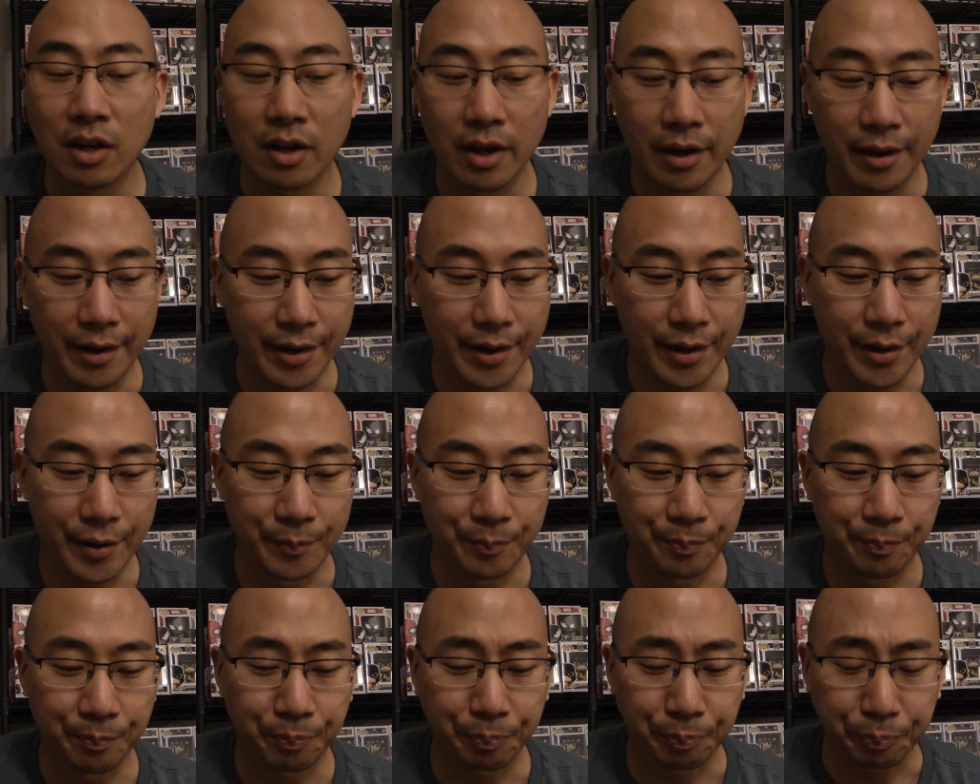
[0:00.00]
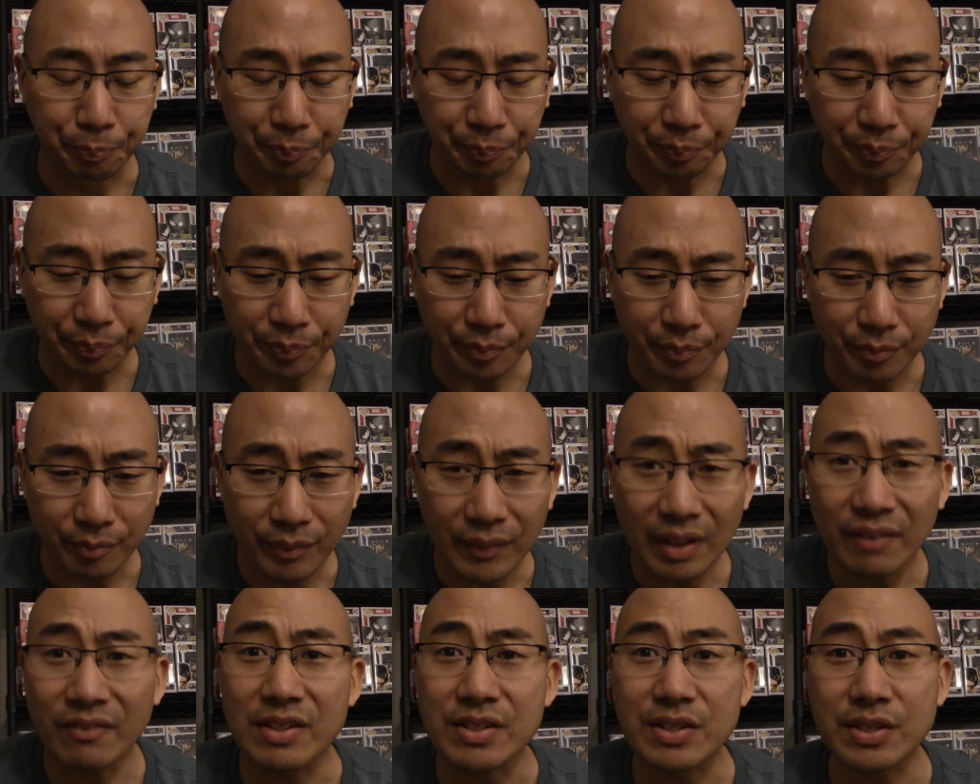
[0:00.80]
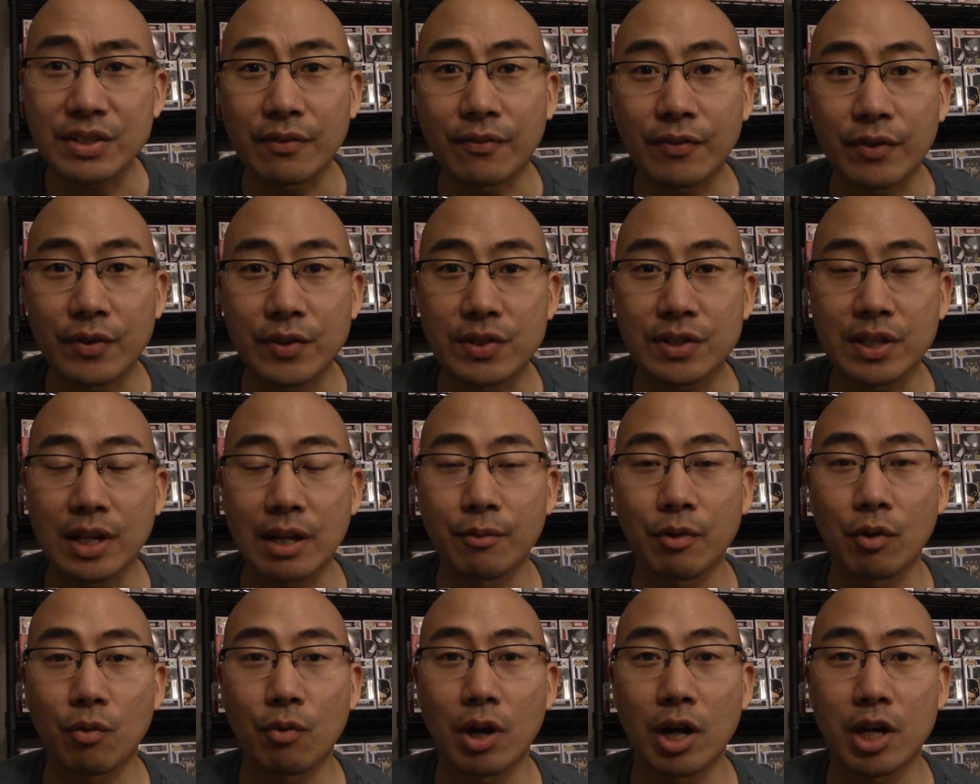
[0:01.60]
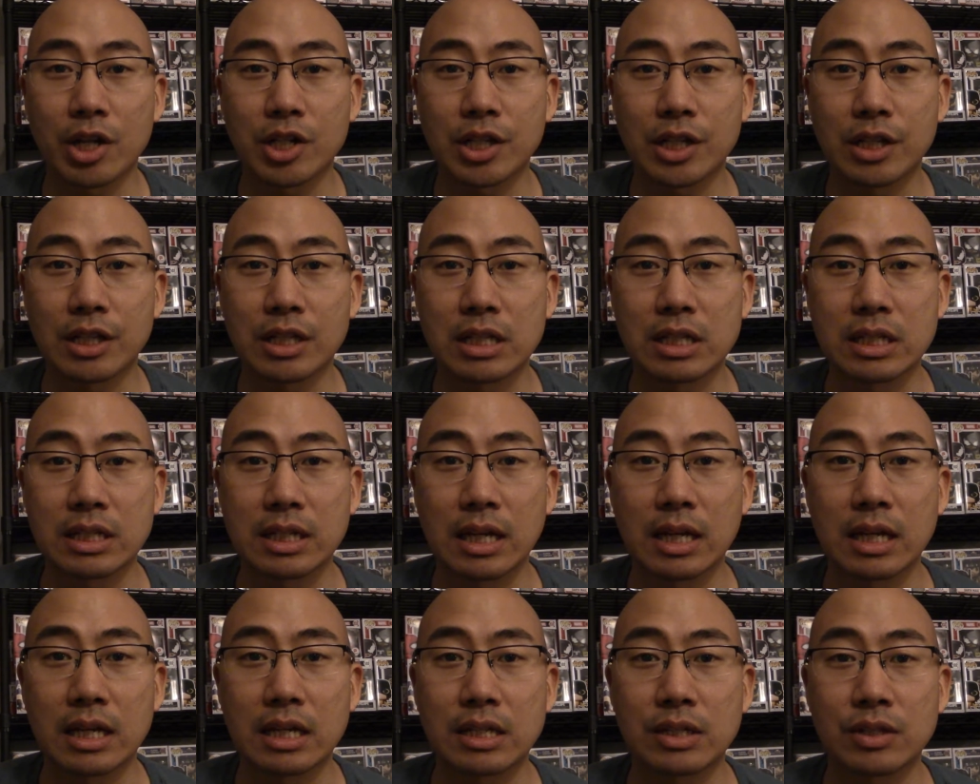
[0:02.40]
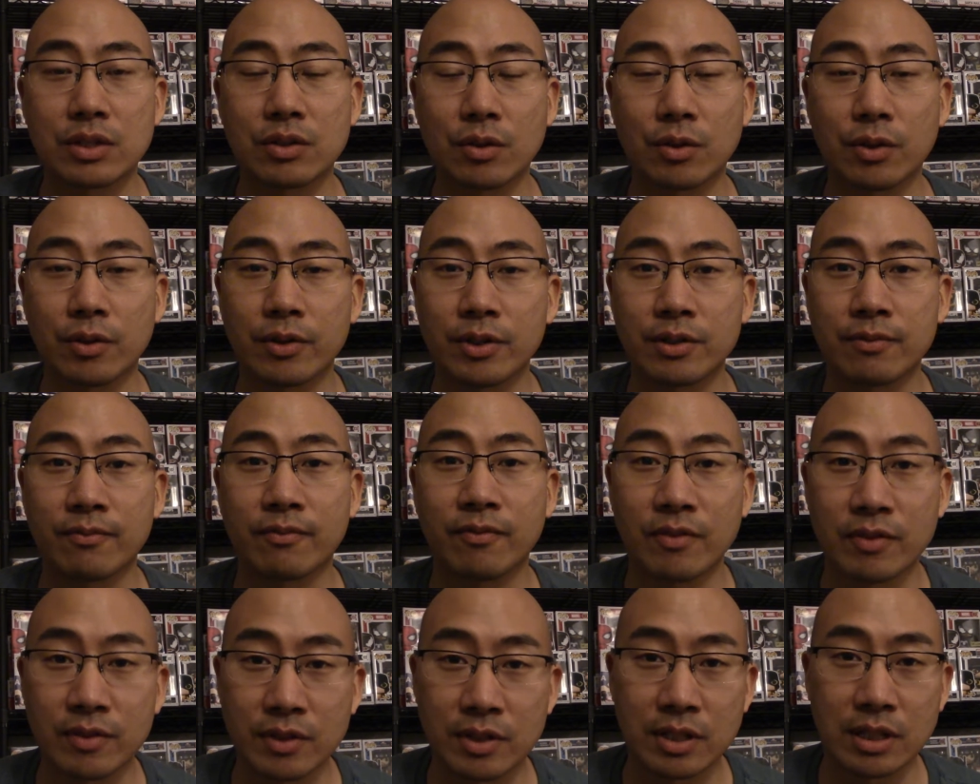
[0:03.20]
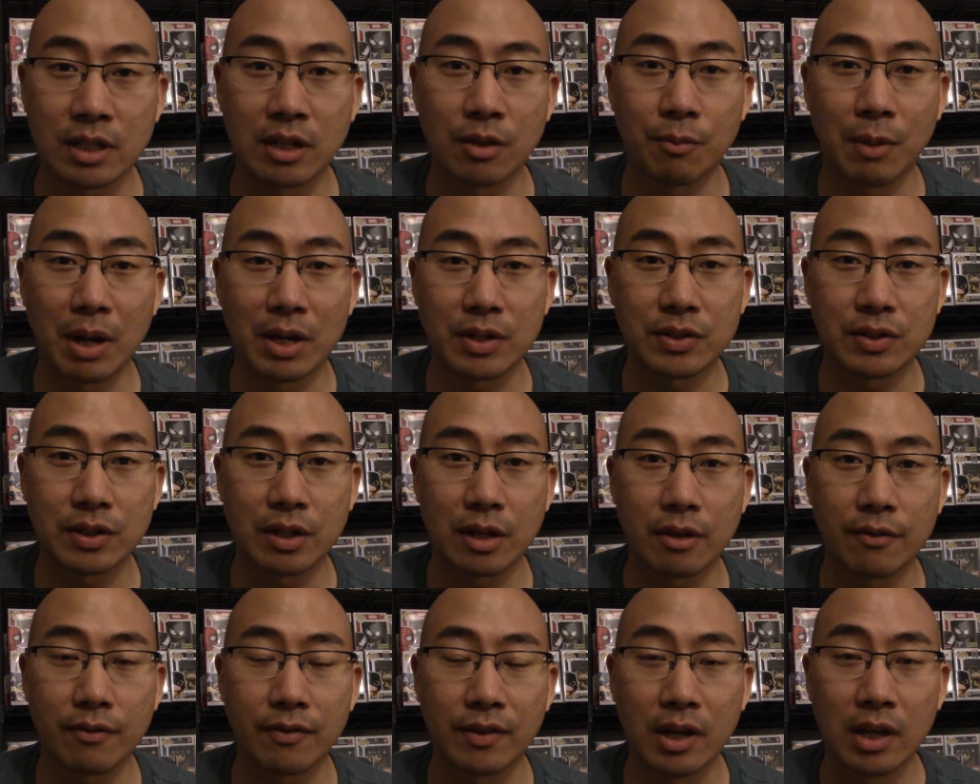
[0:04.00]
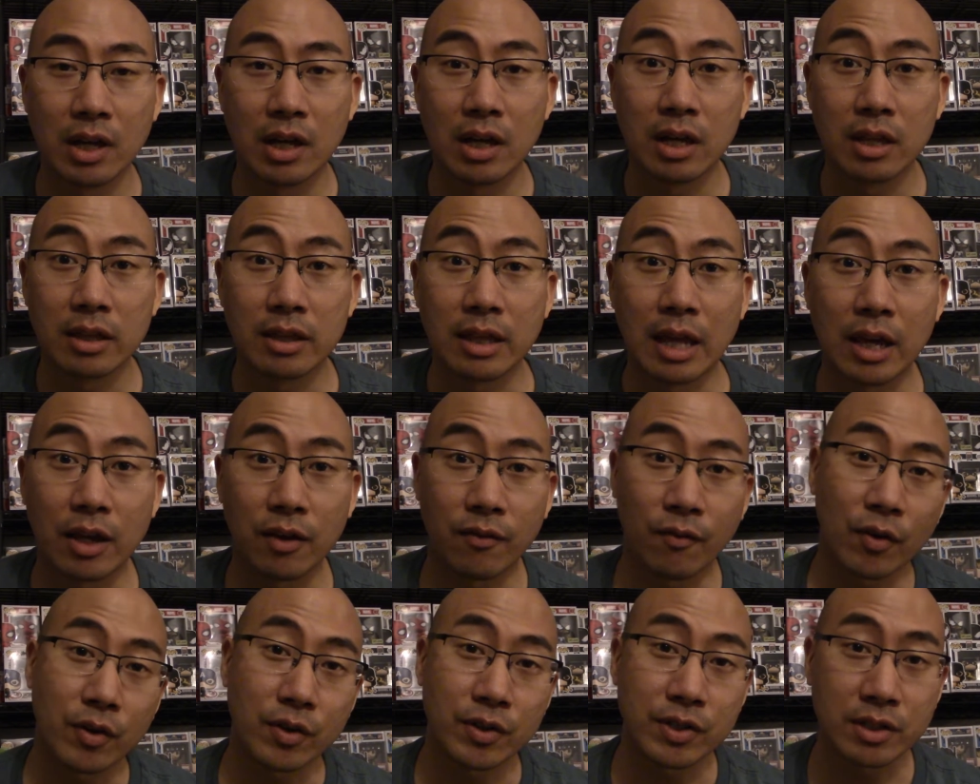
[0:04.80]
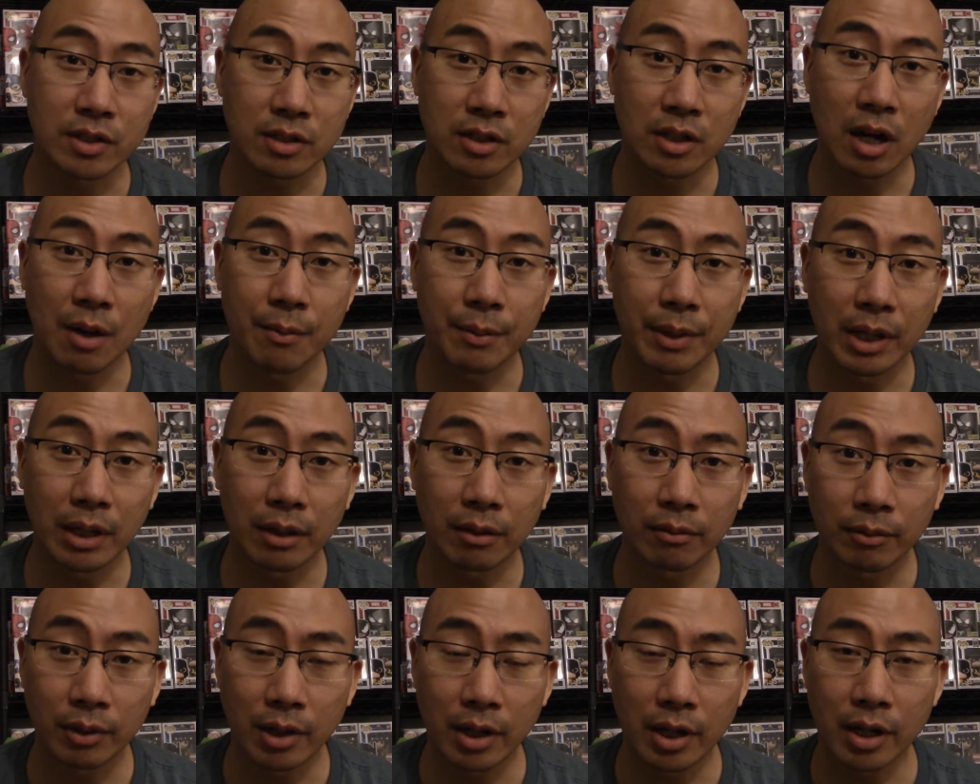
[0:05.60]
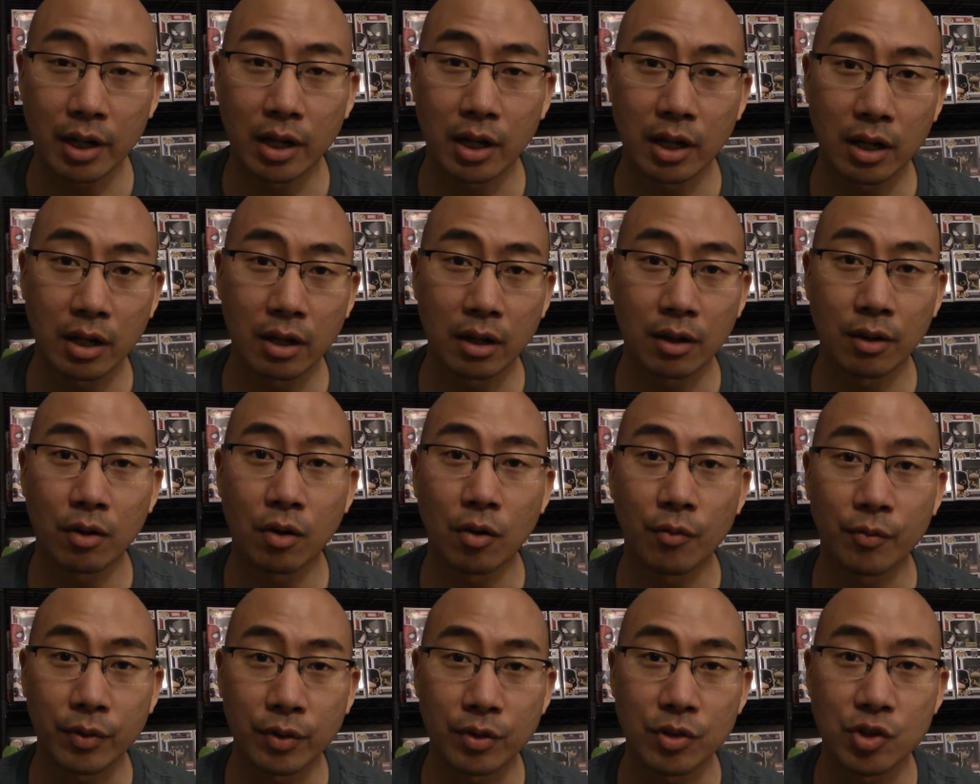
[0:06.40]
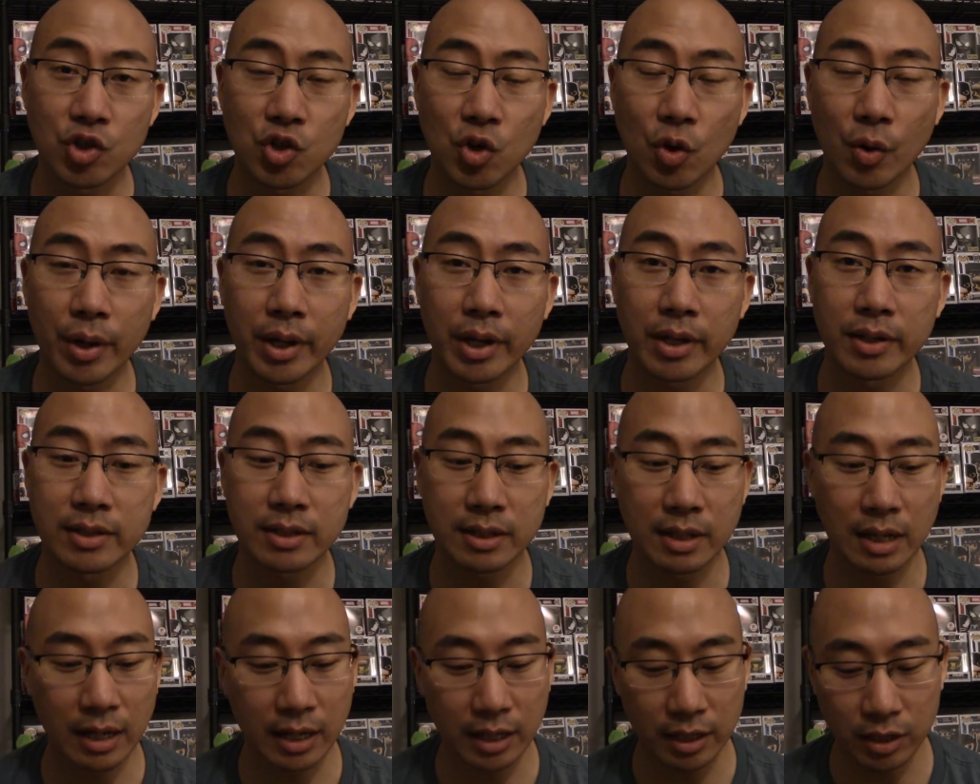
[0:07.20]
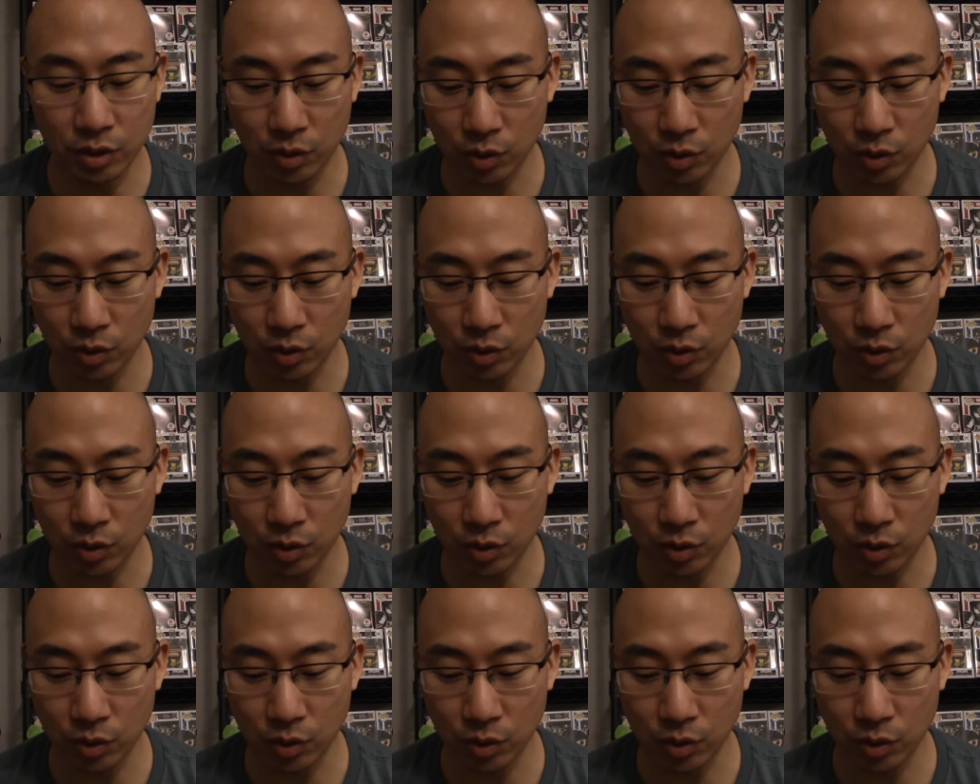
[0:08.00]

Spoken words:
If this is the first time you're watching this, guys, or seeing my stuff, thank you for coming. Hope you enjoy it. I